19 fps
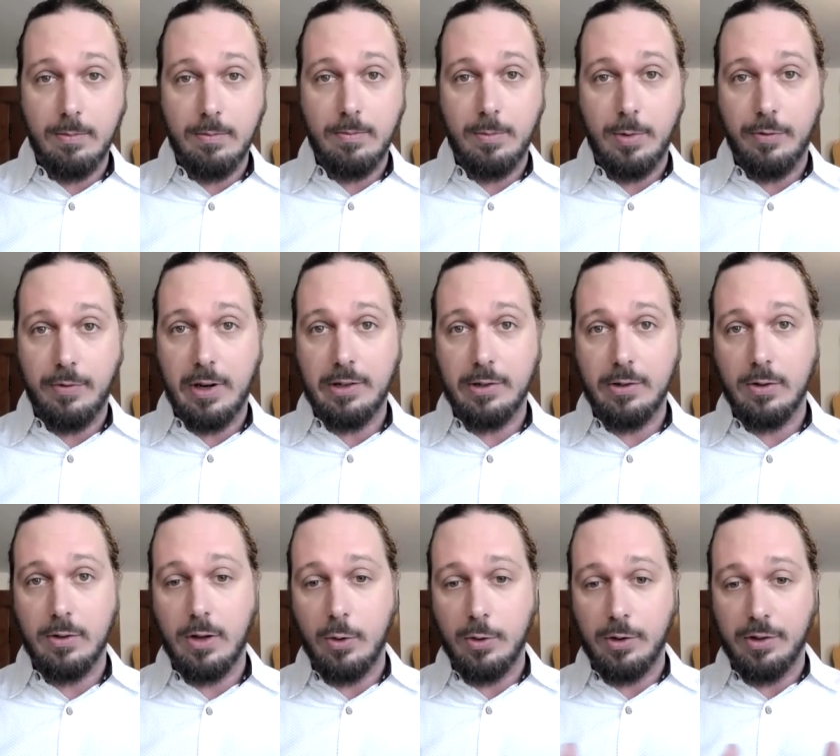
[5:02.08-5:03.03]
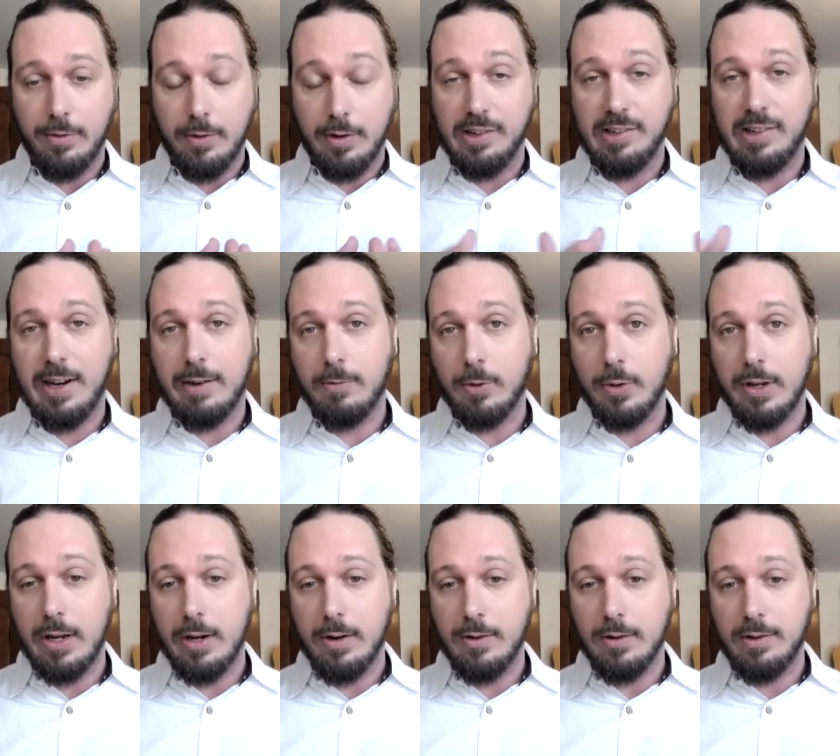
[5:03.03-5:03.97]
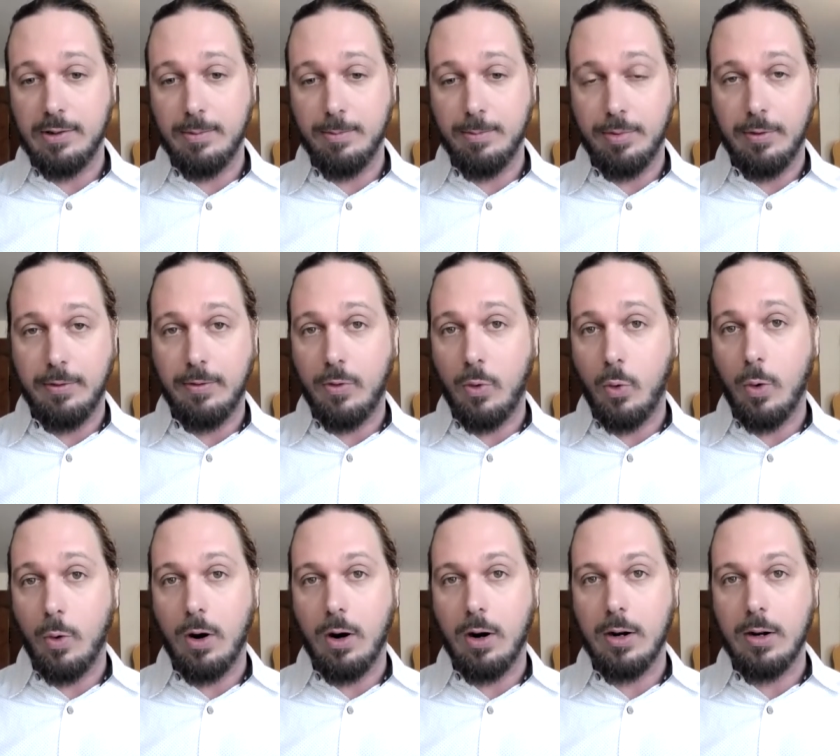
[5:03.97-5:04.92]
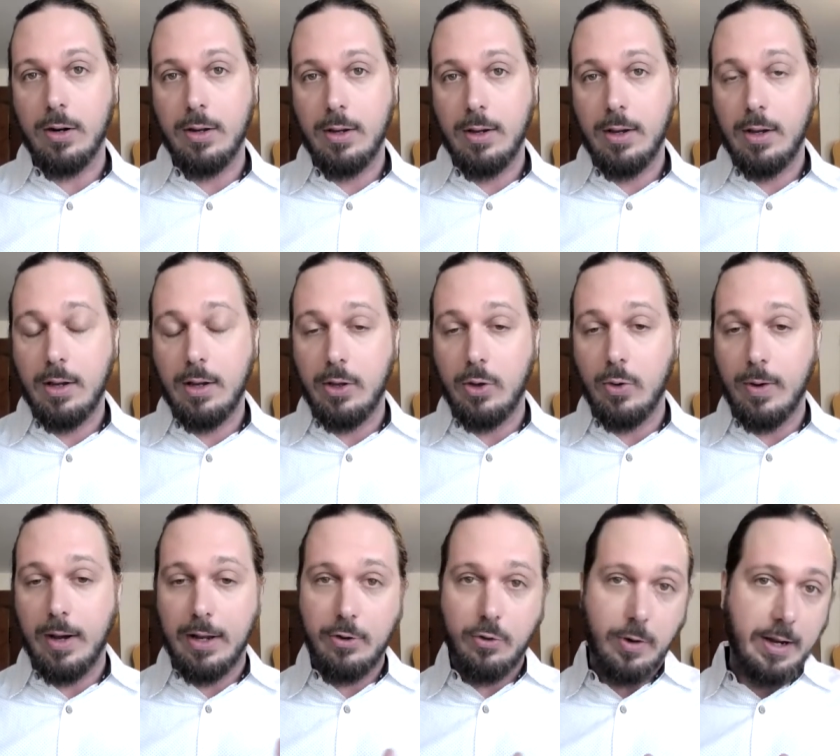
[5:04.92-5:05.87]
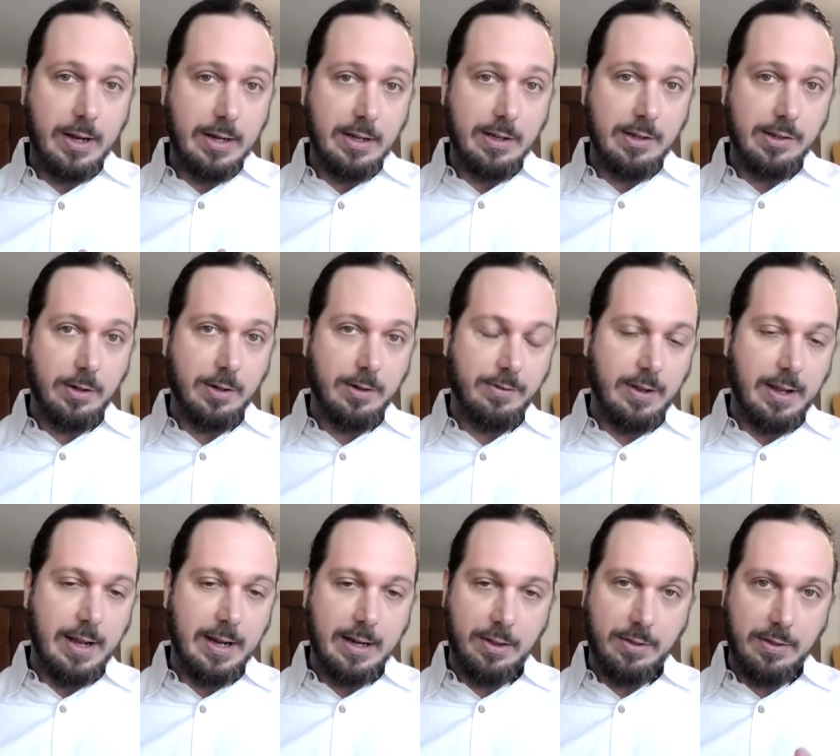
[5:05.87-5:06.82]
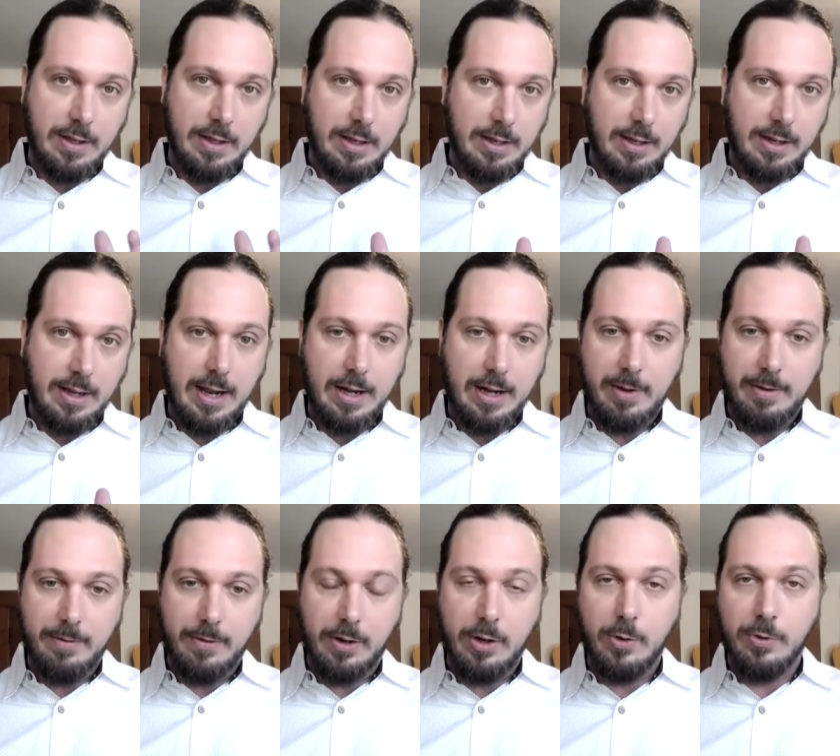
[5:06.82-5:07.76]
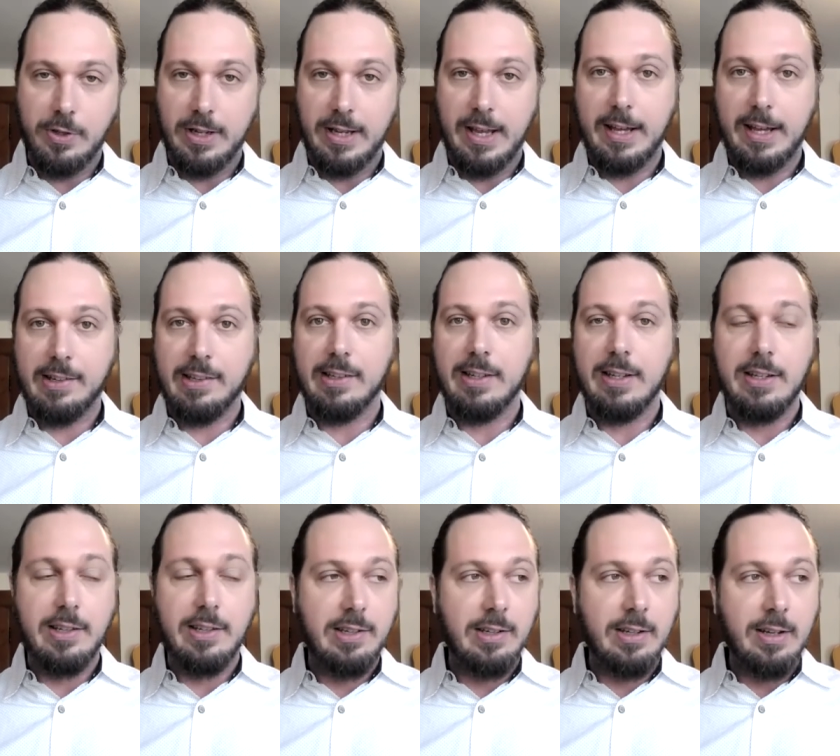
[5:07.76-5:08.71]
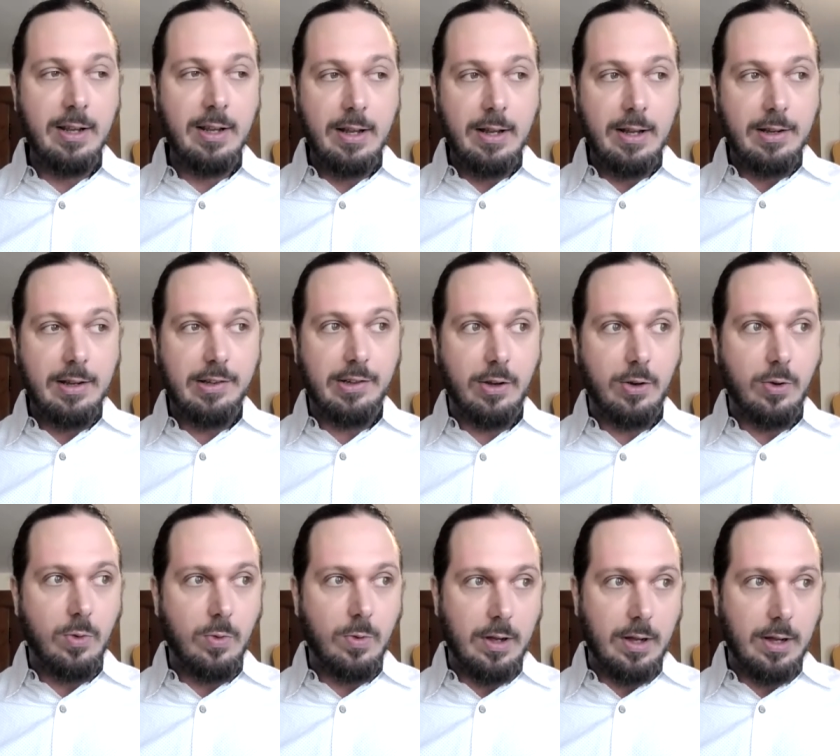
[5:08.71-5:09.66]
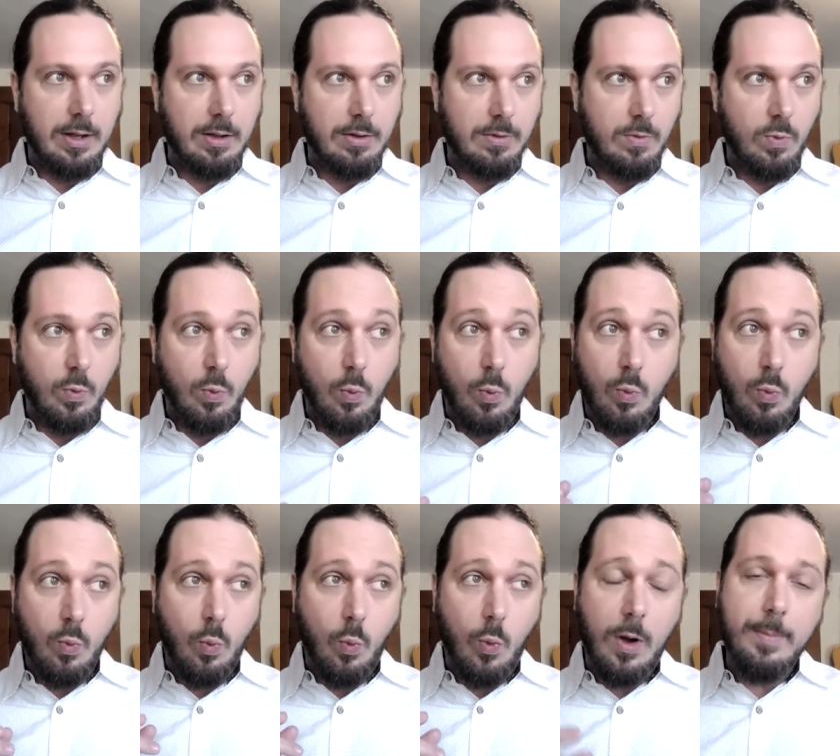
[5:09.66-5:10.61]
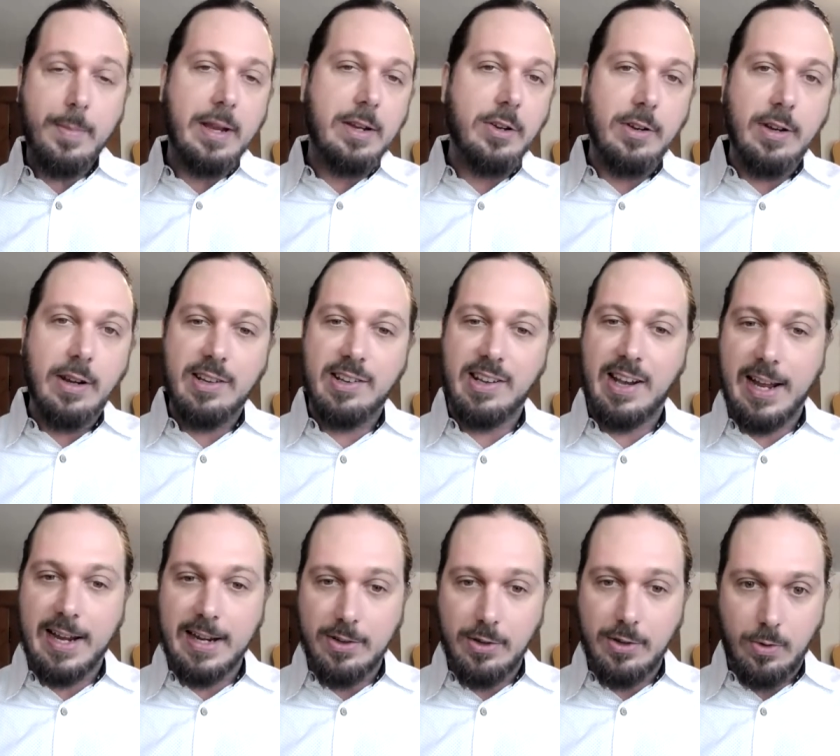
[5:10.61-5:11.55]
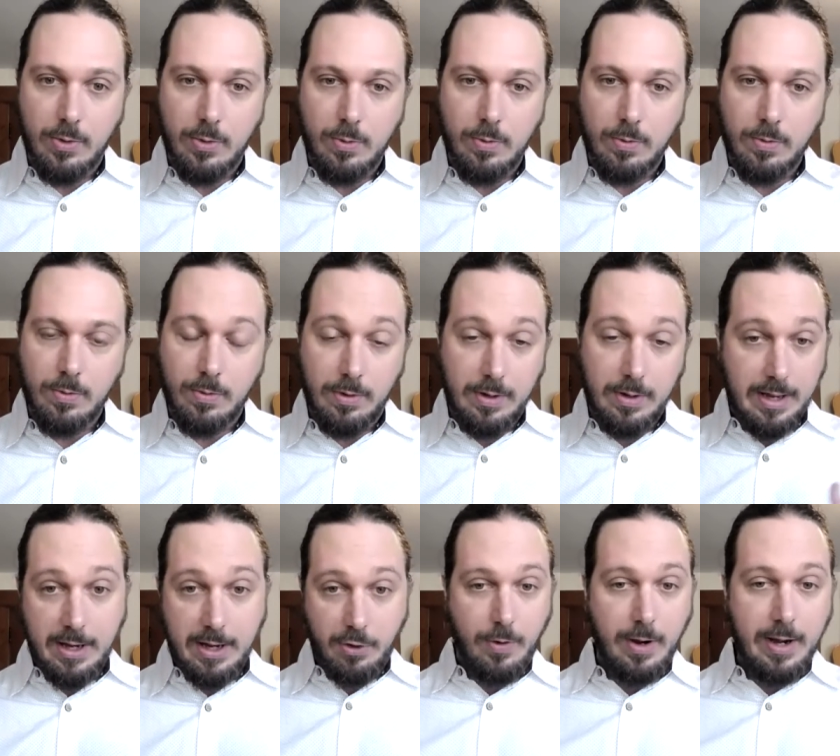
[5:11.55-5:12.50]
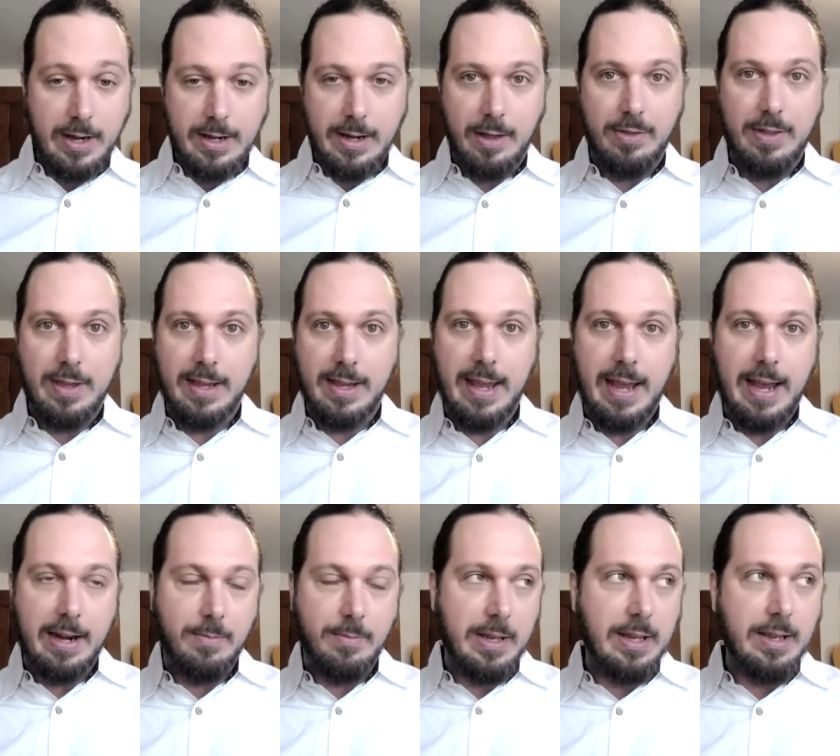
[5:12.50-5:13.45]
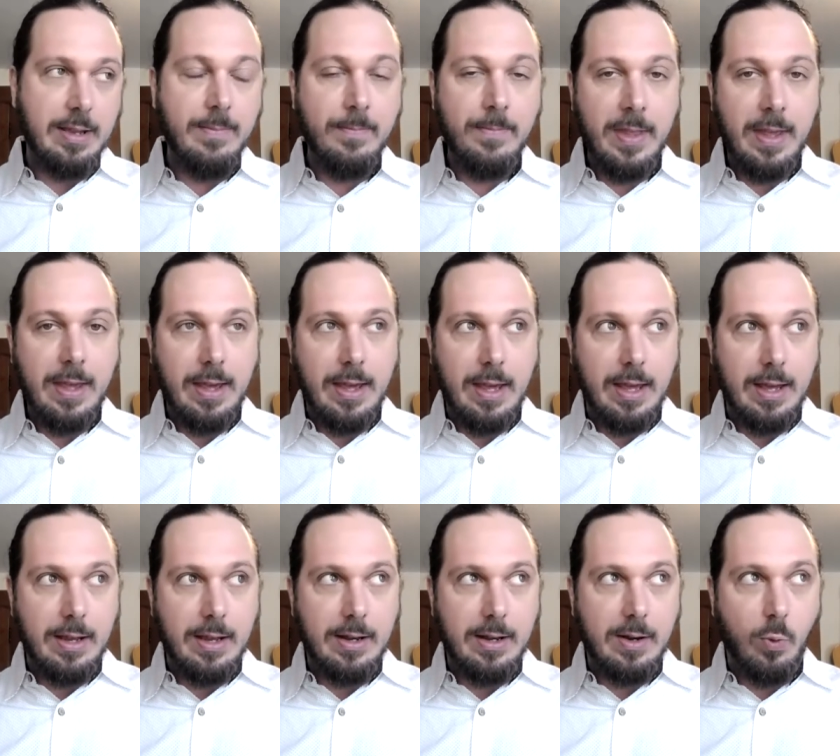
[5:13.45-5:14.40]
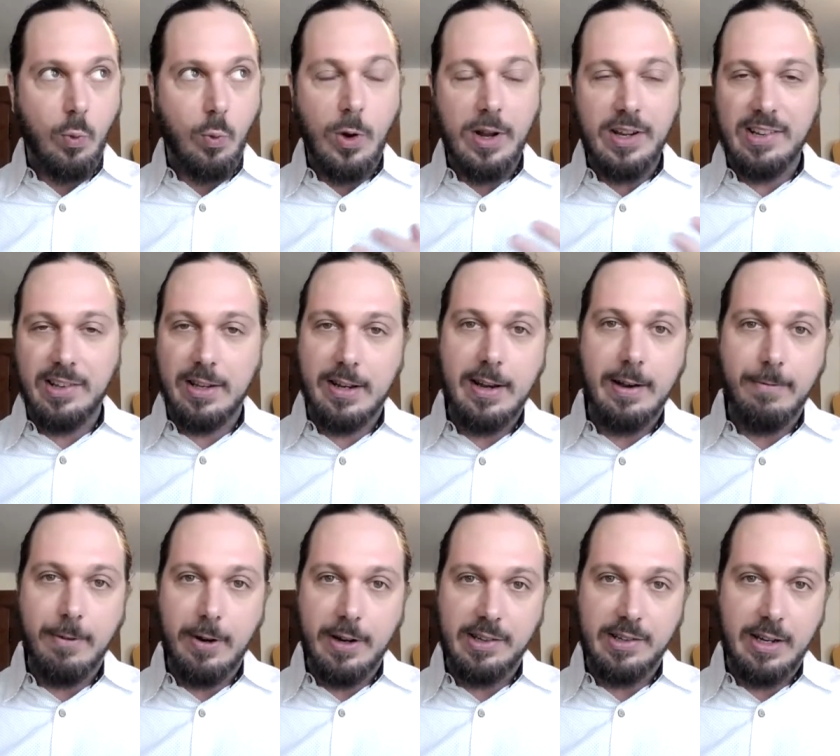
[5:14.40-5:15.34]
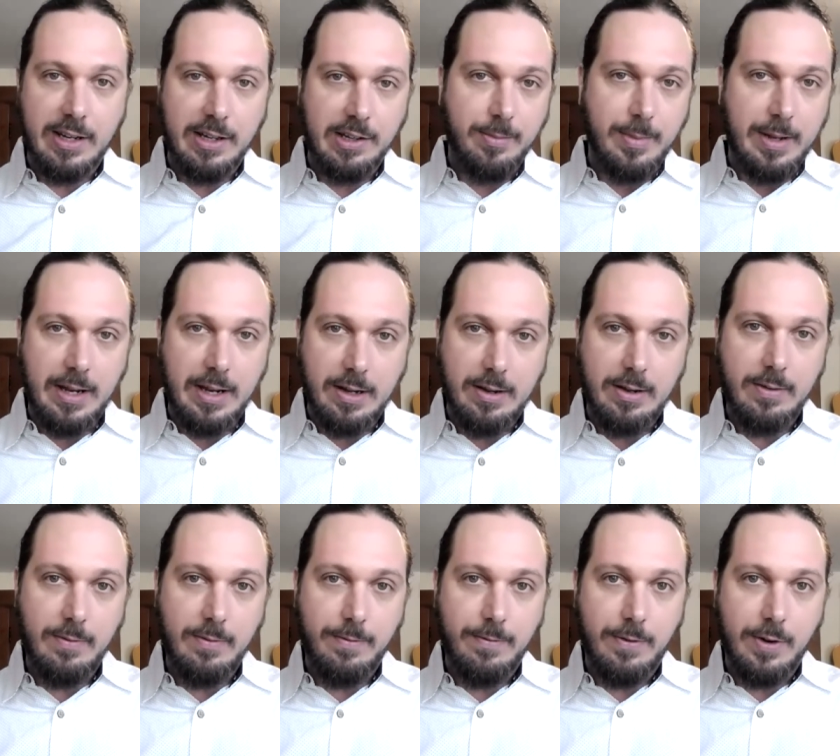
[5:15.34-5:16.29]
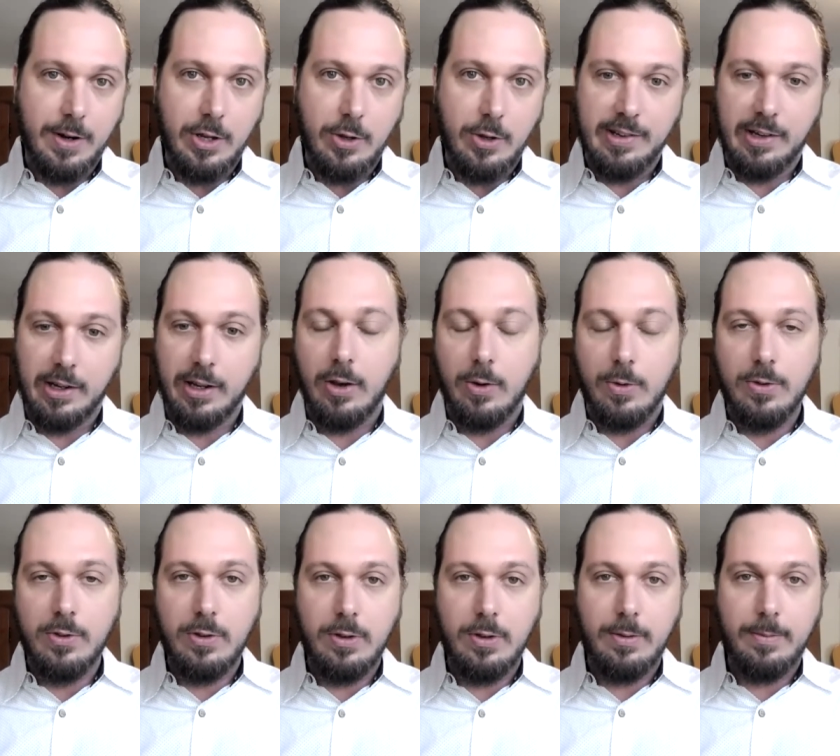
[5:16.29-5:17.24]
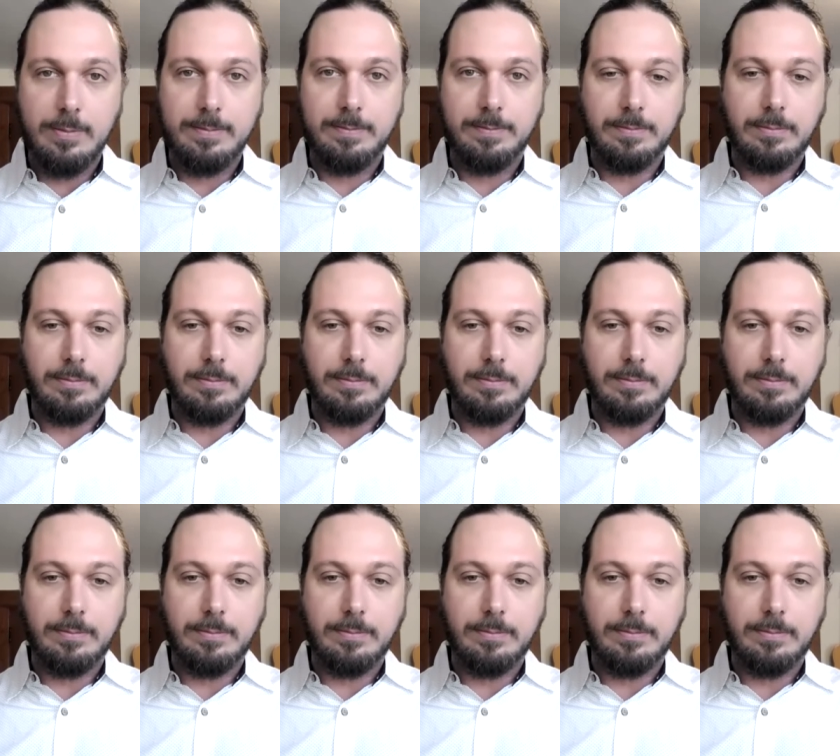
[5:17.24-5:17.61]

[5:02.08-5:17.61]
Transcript: a professional coach for several years before you got trained and certified at the Academy for Coaching Excellence. So what made you decide to get trained at the Academy, and what's the difference that it's made for you as a coach?